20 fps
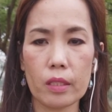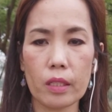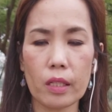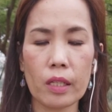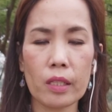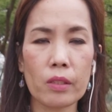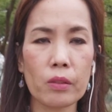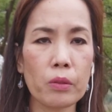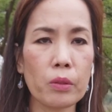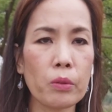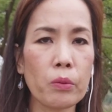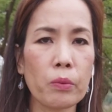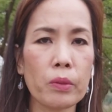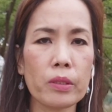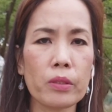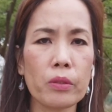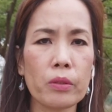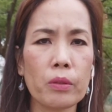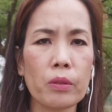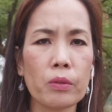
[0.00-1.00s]
I don't know where
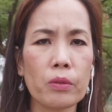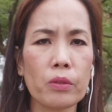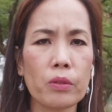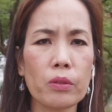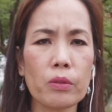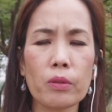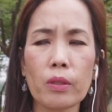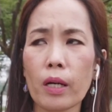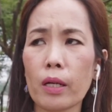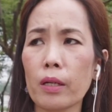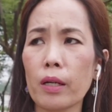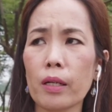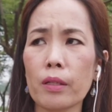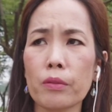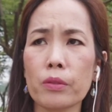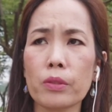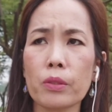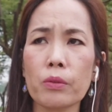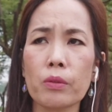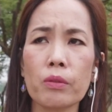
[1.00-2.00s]
to go to. I, I
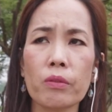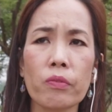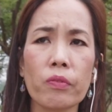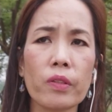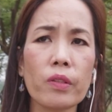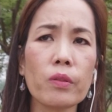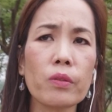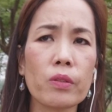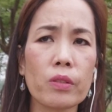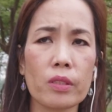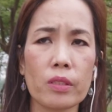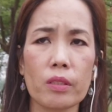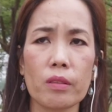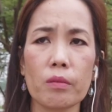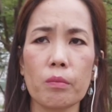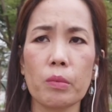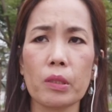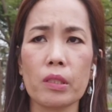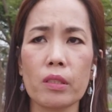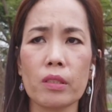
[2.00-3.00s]
was so confused
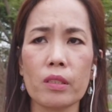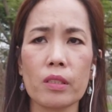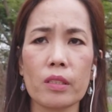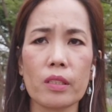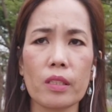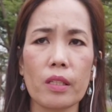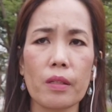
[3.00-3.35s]
because